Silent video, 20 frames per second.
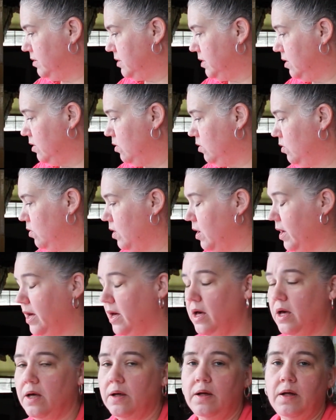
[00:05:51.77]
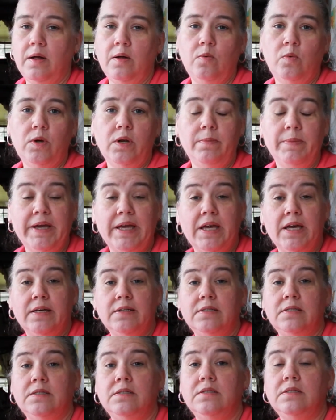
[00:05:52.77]
So, uh, one of my
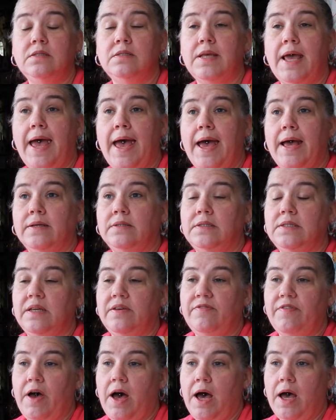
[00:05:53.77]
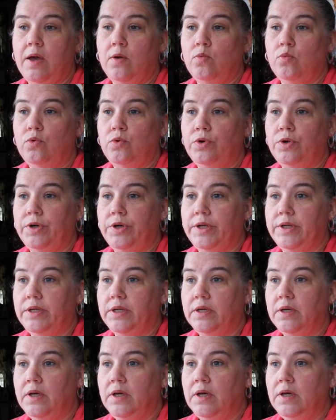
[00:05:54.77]
cousins asked if I would,
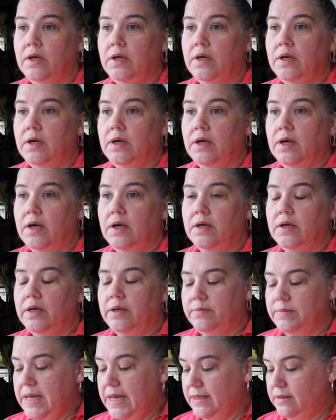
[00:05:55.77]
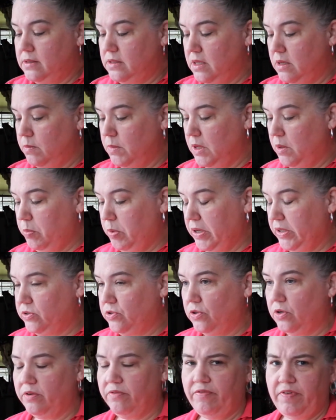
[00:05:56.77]
um, had sent me a
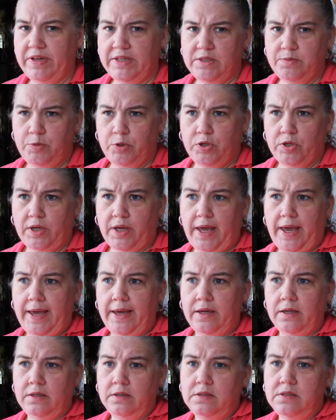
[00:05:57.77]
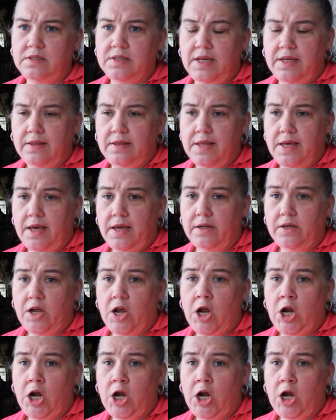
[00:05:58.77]
picture on Facebook and said that